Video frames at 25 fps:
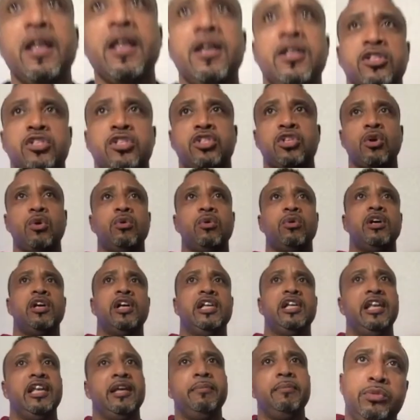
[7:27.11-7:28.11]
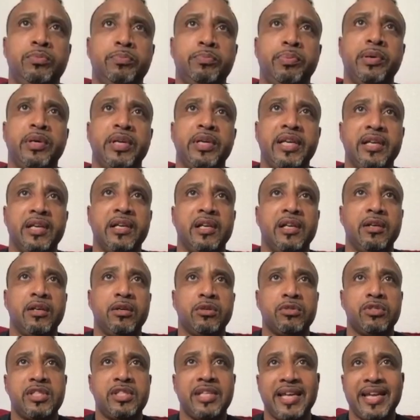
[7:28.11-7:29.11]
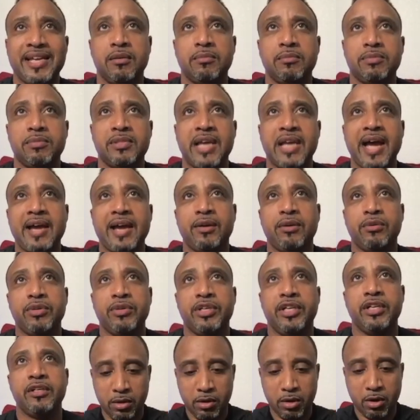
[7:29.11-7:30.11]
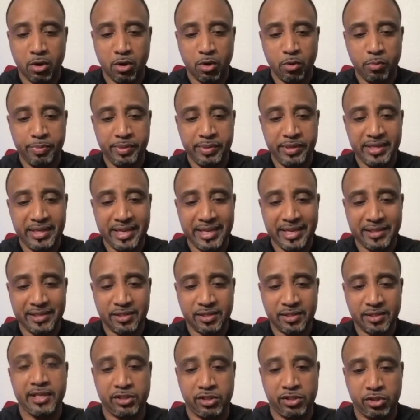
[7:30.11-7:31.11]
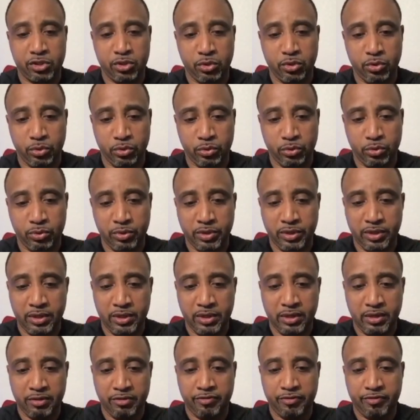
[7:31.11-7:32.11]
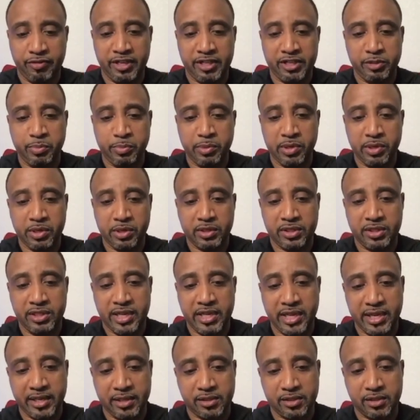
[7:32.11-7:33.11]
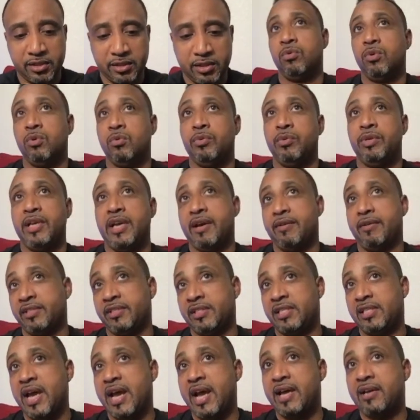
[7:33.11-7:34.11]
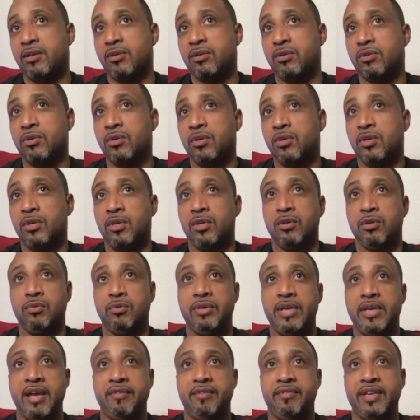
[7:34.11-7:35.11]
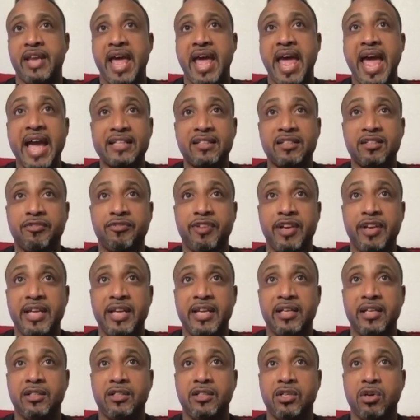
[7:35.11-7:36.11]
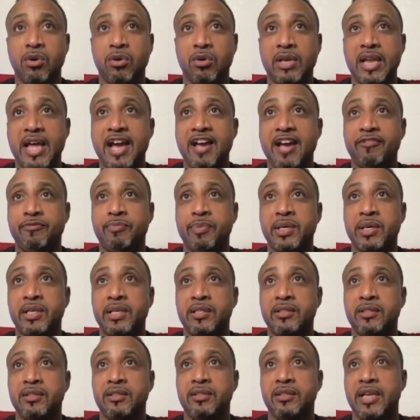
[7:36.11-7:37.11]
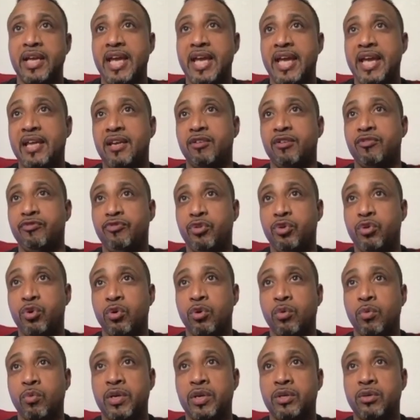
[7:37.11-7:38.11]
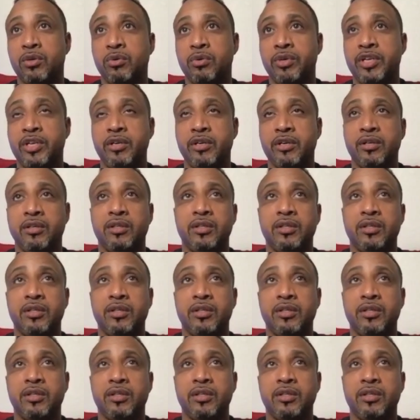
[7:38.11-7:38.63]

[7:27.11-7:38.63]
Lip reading: So let me put in a little test title here. OBS to Facebook test. We have a title, we have an activated go live button and a viewer window here.